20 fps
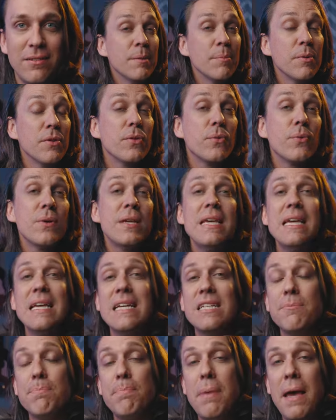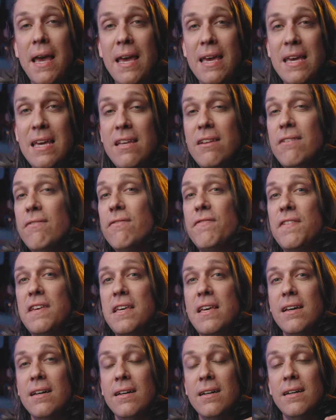Number three is paying
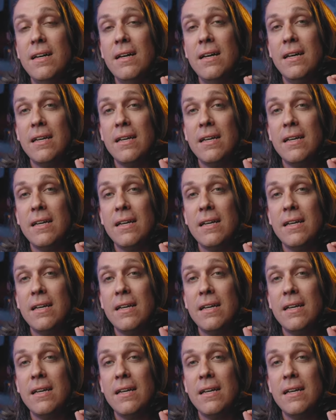via